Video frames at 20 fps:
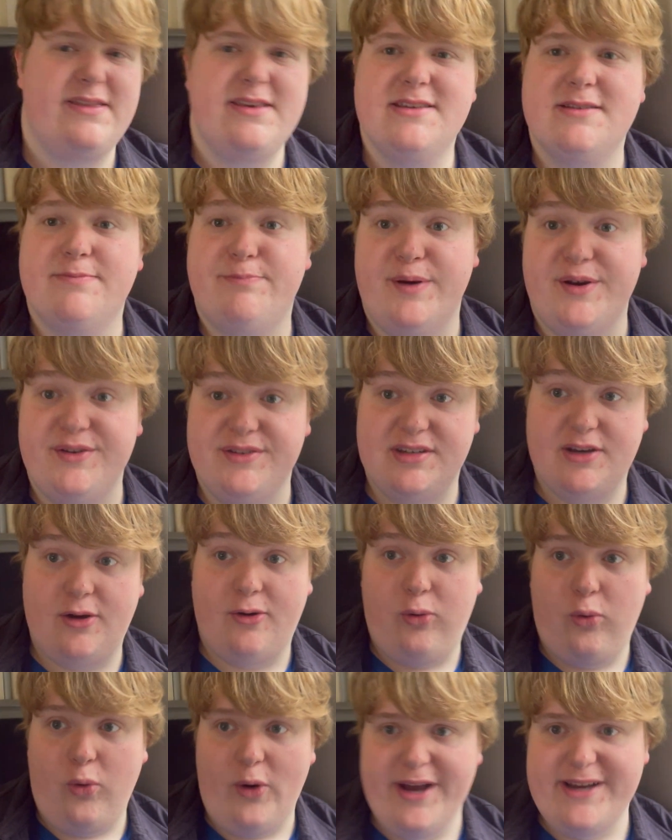These are both
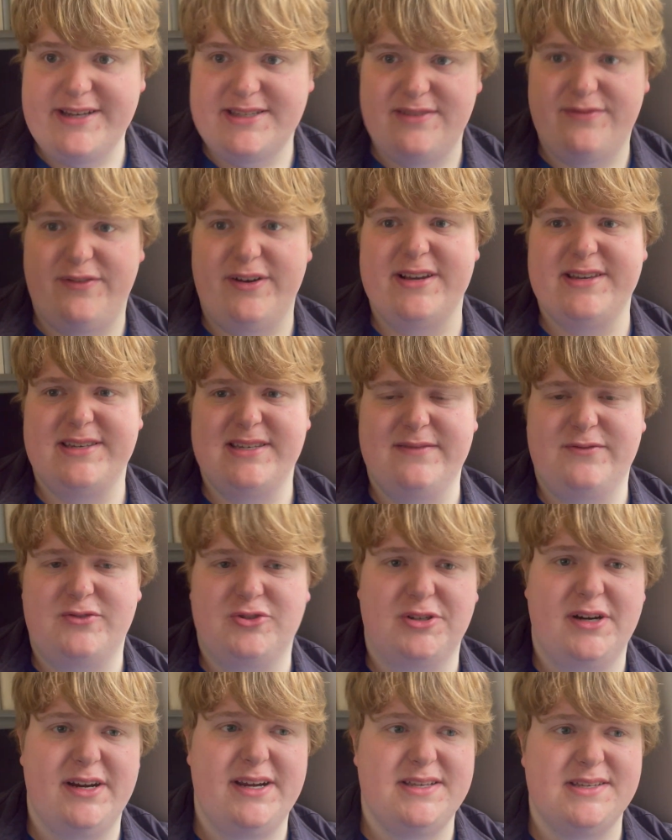quite divisive
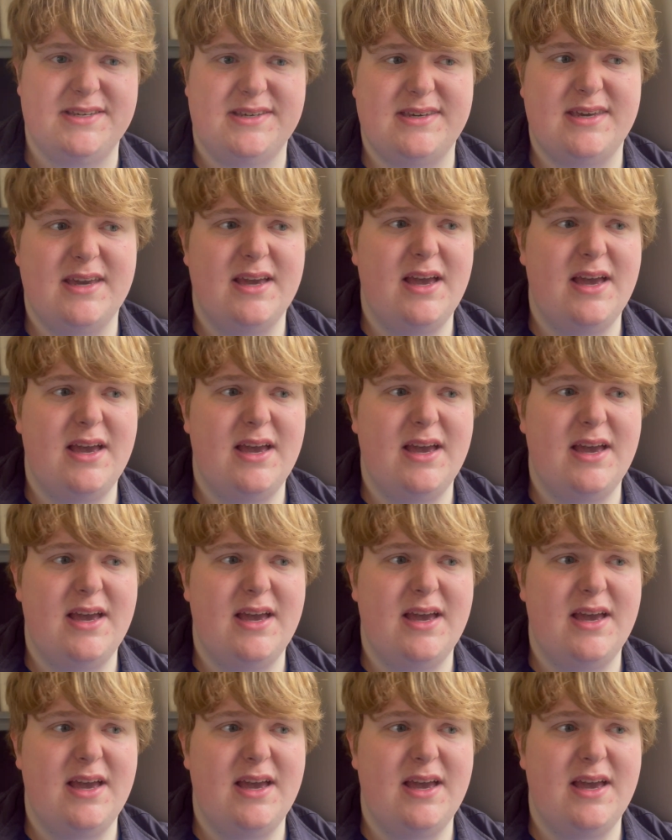trains